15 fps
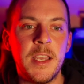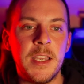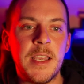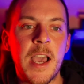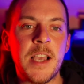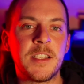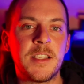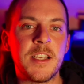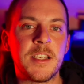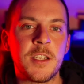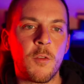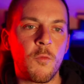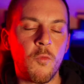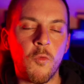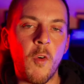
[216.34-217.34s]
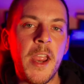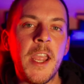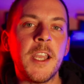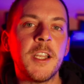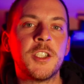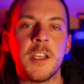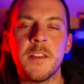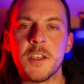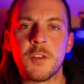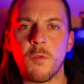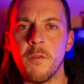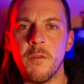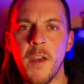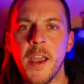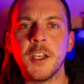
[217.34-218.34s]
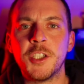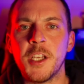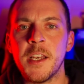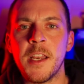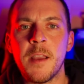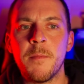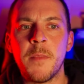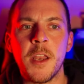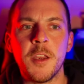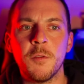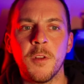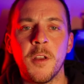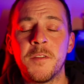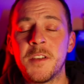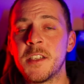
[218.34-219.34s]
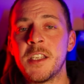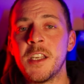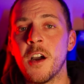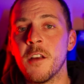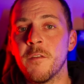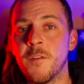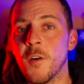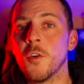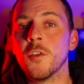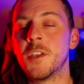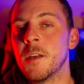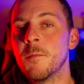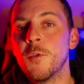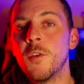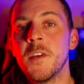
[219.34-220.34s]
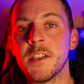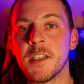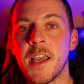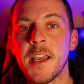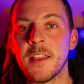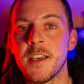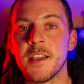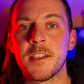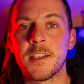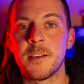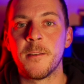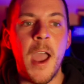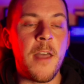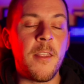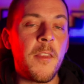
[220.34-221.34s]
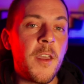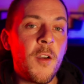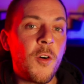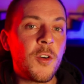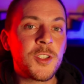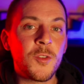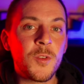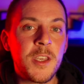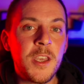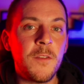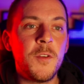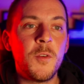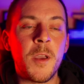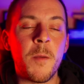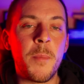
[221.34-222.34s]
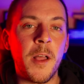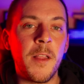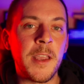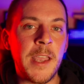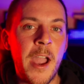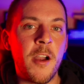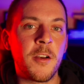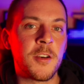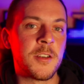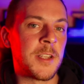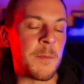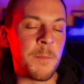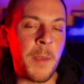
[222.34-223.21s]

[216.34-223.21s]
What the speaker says: He has this rage and this revenge in him that you love to see unfold in movies like this. And then they also give you compelling characters like